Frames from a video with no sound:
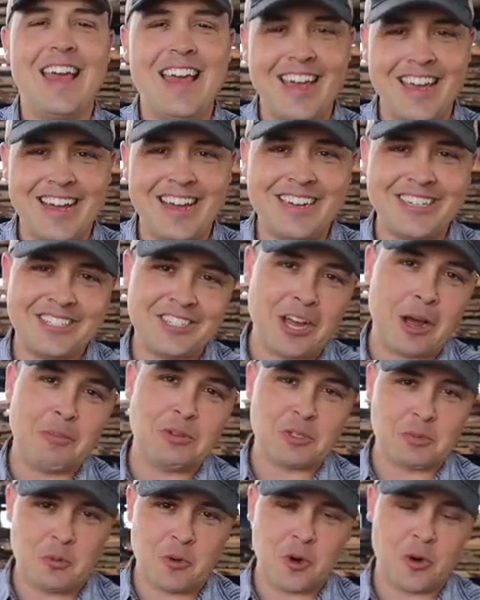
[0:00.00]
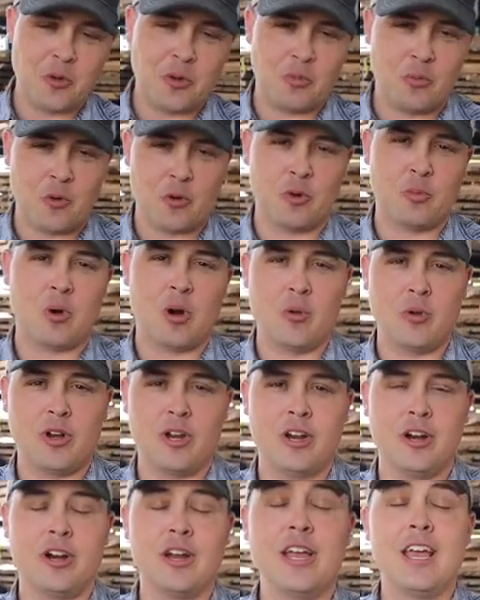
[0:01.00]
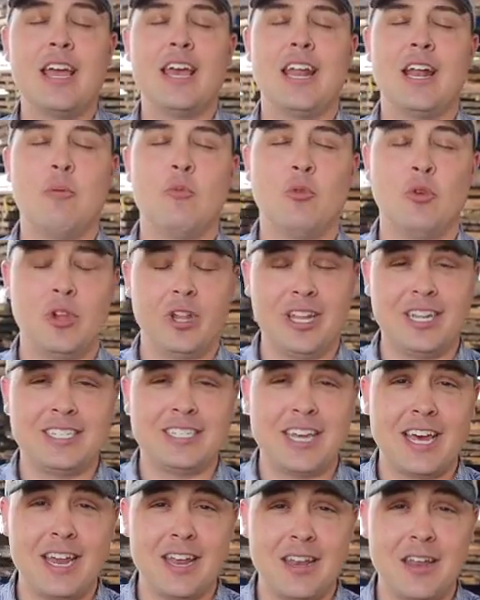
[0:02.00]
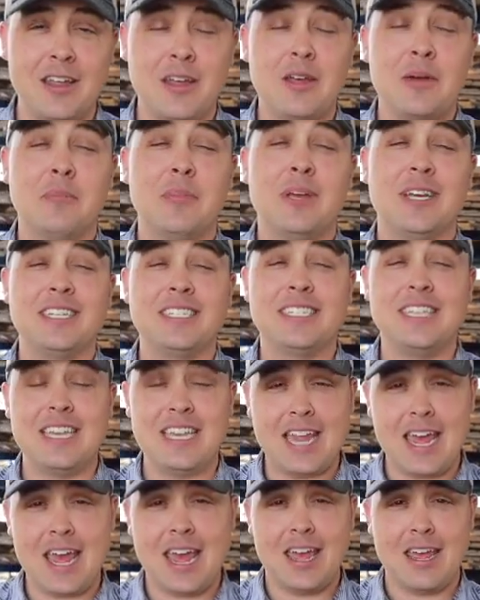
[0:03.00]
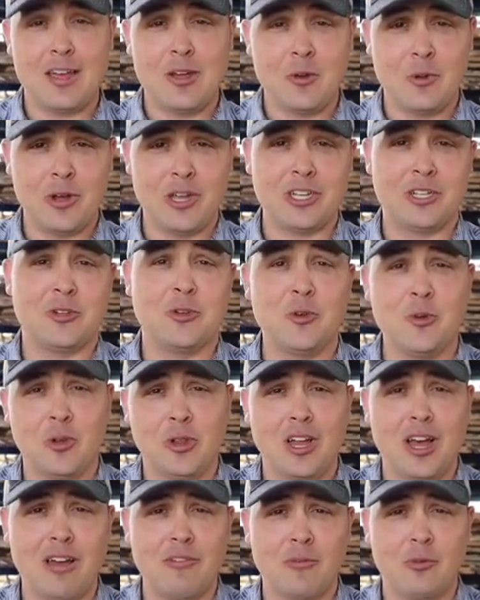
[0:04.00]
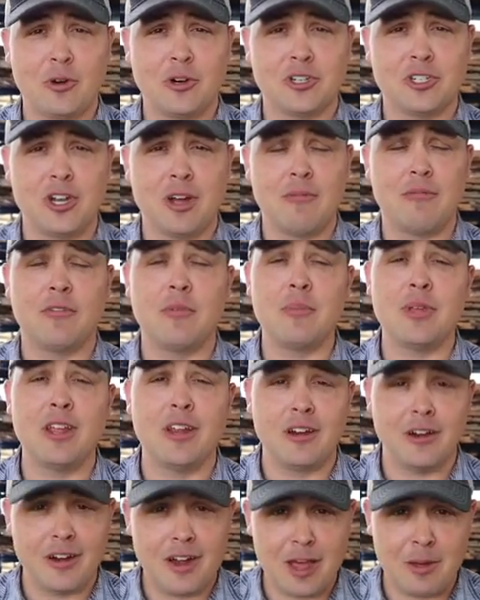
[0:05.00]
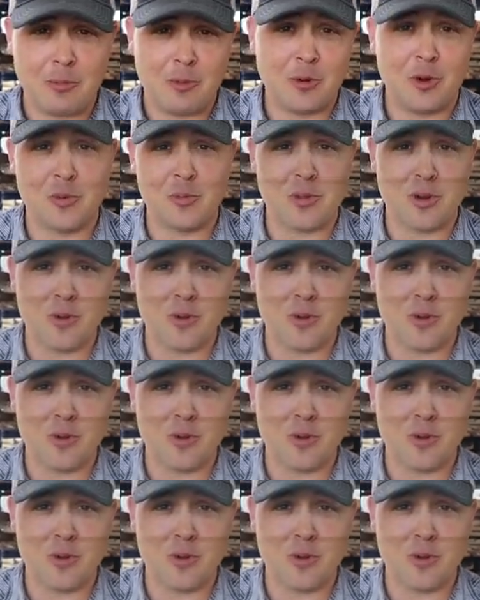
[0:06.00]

Hey guys, Thomas Porter with Porter Barnwood here, and I'm really excited because today we get to do a live workshop from here at Porter